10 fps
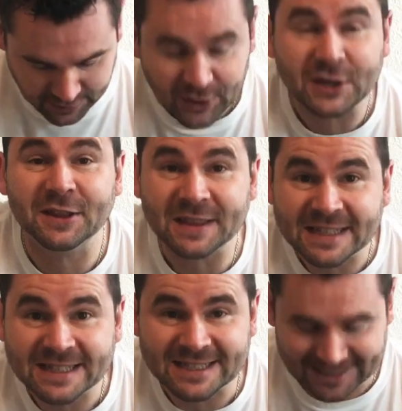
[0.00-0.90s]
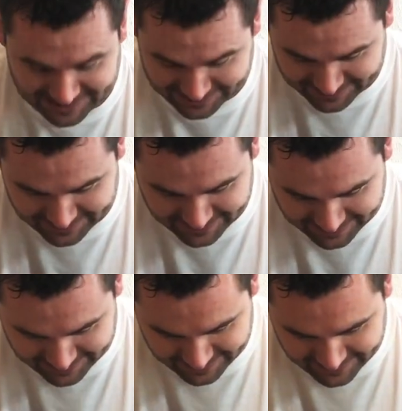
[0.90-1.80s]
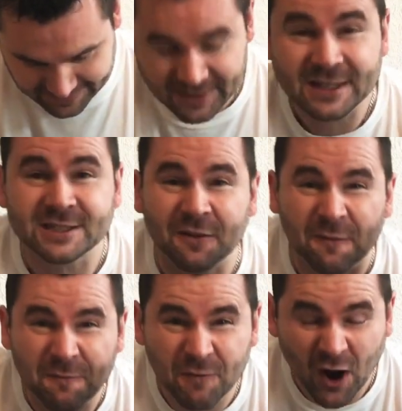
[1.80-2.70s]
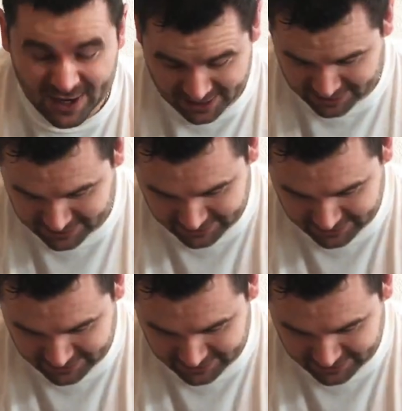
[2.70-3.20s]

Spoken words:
Look at these. These are fire.